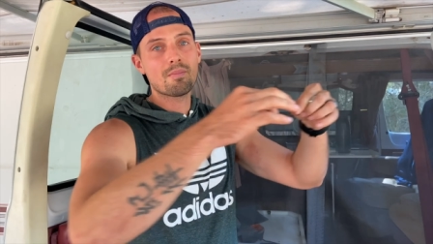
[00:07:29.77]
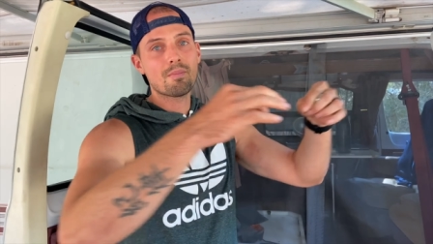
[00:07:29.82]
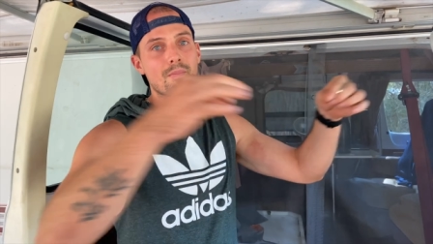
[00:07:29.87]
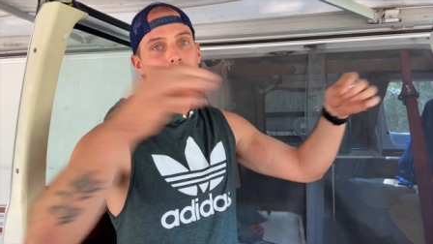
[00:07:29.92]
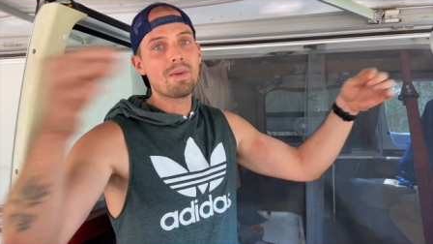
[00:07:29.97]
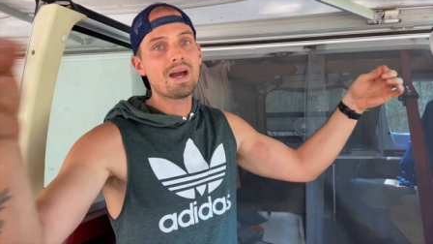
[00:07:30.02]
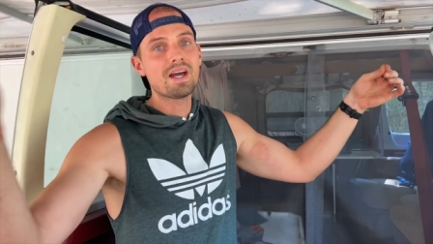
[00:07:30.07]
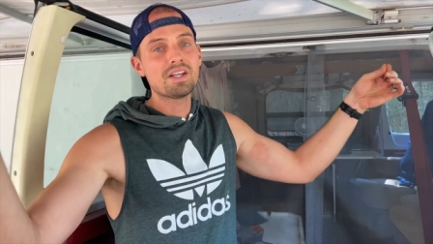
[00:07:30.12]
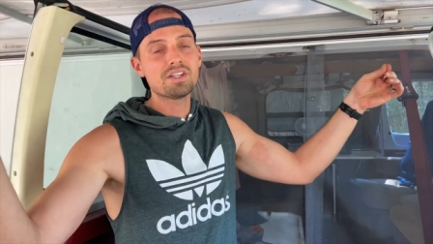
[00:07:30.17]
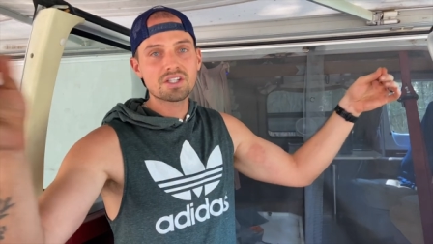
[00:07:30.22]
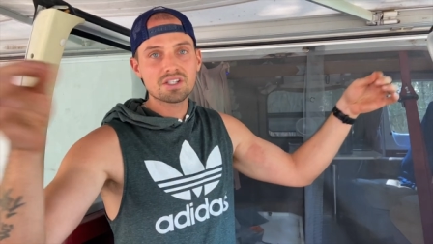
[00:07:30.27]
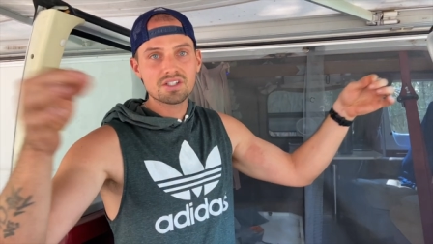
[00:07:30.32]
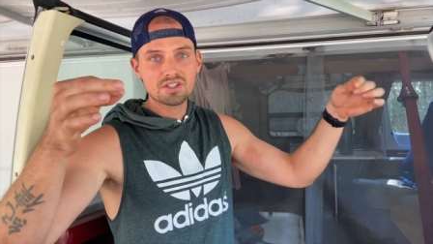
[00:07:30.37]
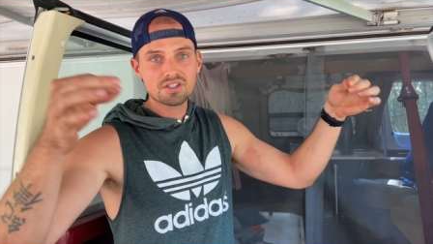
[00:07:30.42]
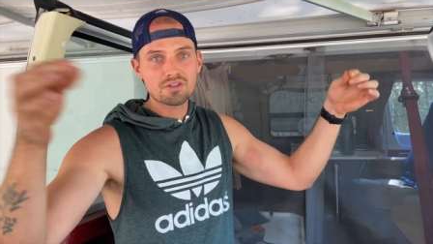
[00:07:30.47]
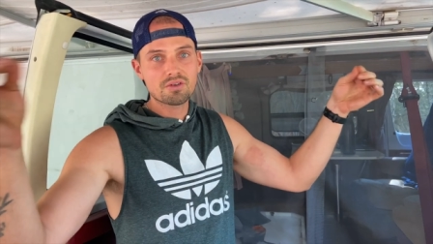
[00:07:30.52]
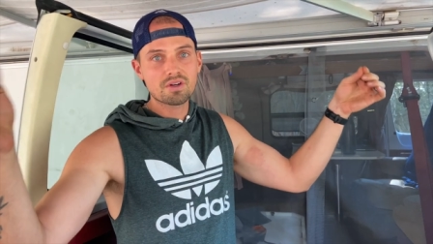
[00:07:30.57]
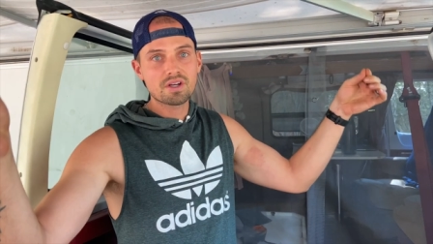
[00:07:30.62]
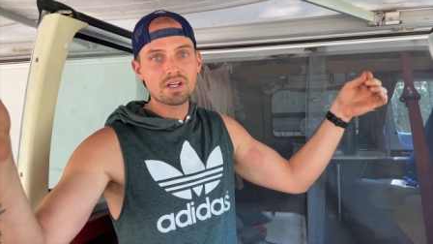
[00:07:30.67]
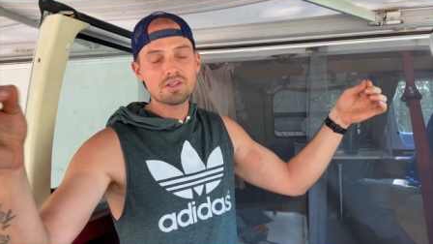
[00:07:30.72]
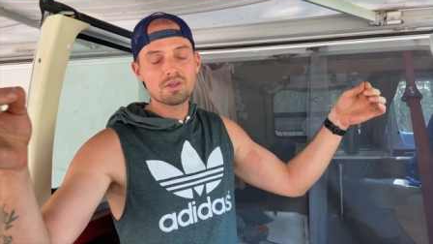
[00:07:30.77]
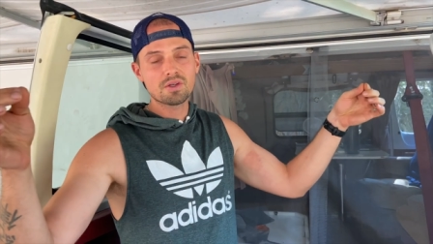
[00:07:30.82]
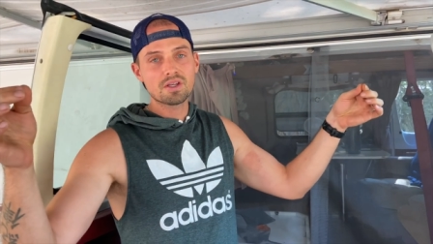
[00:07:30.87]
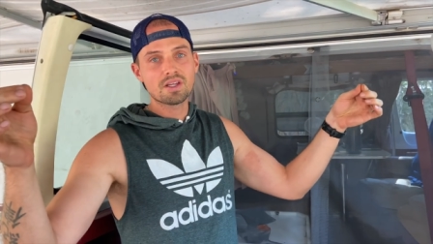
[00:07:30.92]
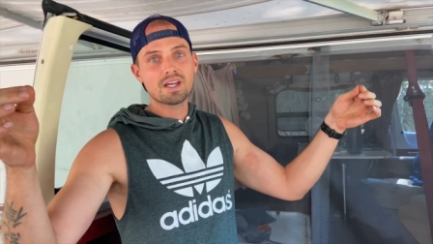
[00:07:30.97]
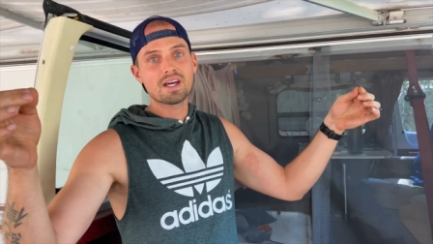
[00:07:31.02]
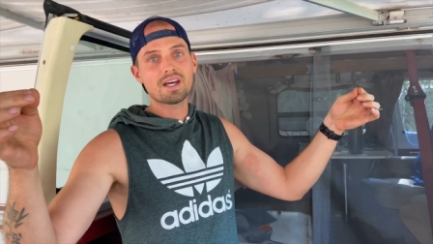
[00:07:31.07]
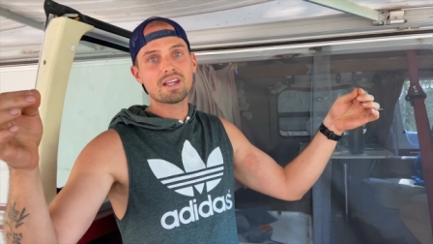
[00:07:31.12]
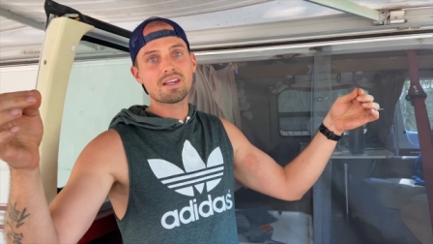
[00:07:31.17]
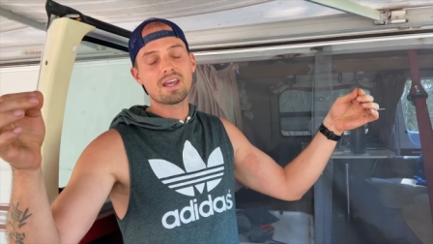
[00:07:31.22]
magic screen you can
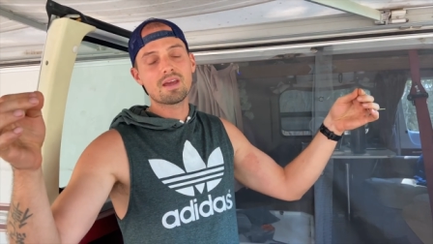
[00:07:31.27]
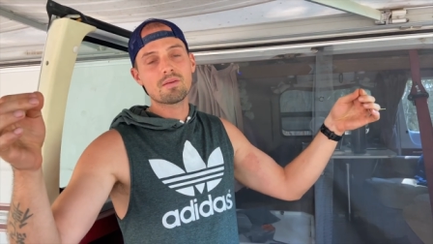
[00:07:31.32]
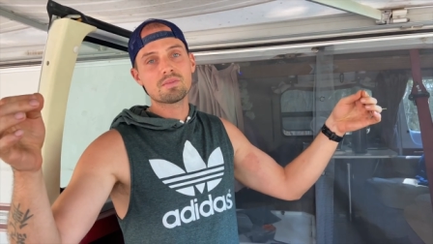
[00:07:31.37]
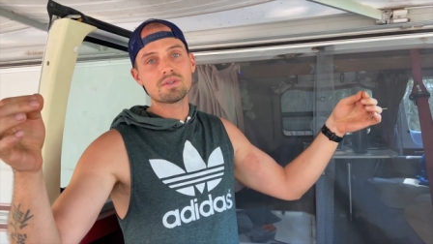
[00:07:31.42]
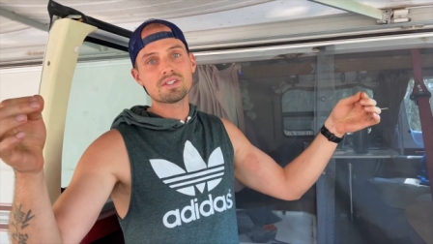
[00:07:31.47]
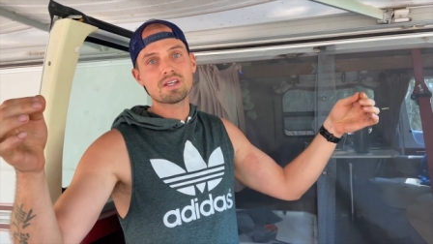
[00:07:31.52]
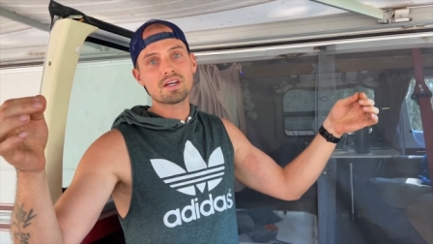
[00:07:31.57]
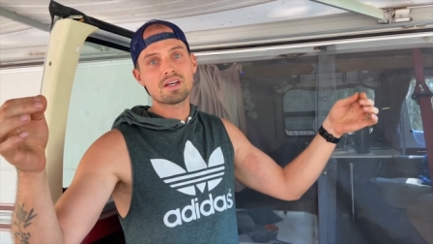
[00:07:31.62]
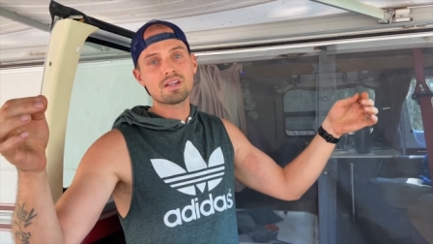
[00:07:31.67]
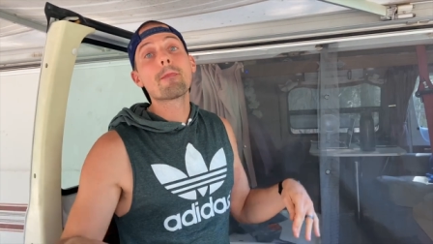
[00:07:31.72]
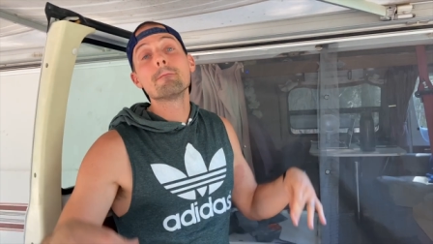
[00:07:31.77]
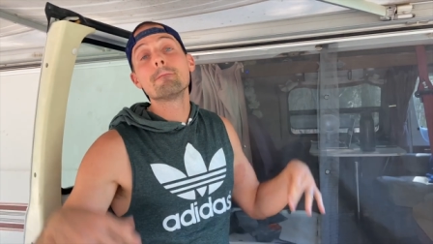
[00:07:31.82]
get on Amazon.